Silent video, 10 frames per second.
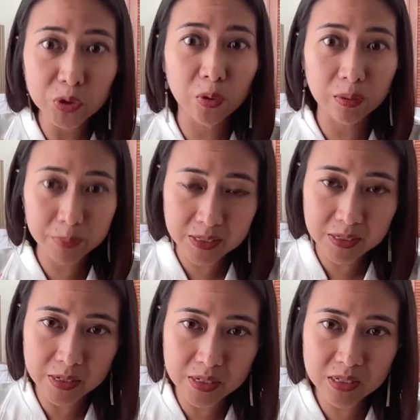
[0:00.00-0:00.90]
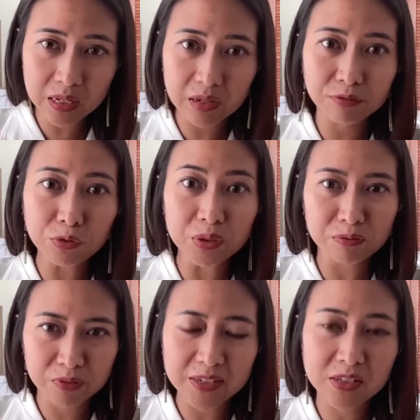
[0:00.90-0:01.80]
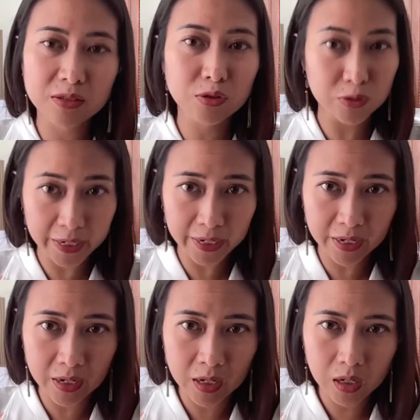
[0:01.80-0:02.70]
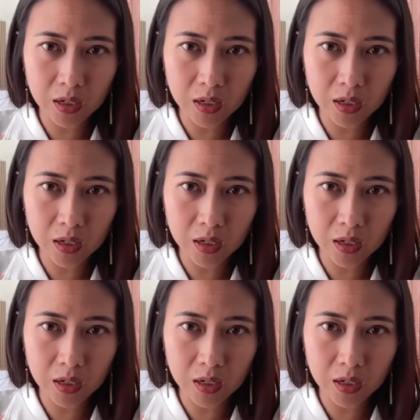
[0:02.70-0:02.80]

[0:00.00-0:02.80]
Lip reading: your business if you invest today.